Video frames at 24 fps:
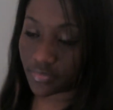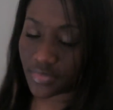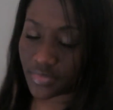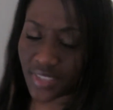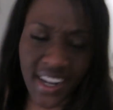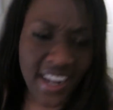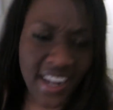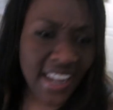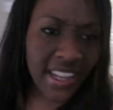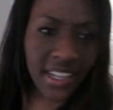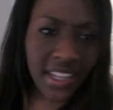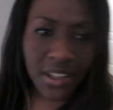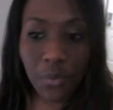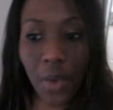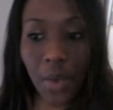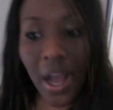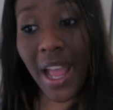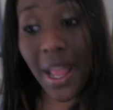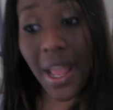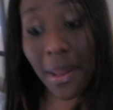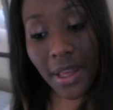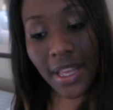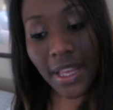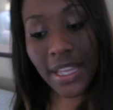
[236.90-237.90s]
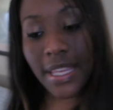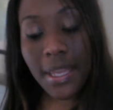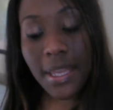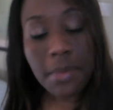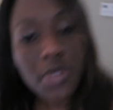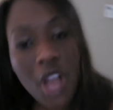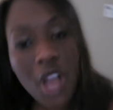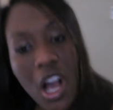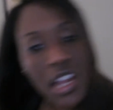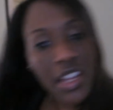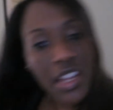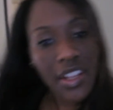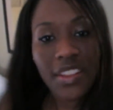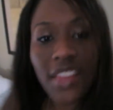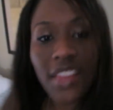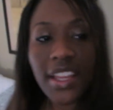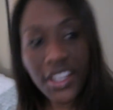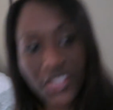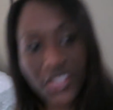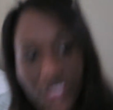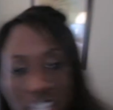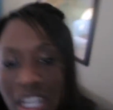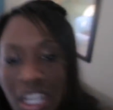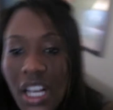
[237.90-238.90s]
I why do I keep talking like a
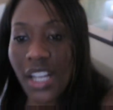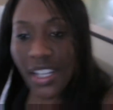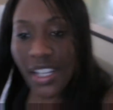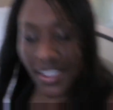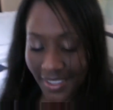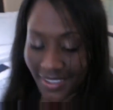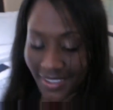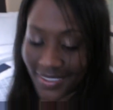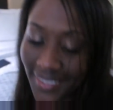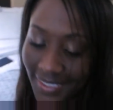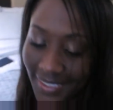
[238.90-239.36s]
thug?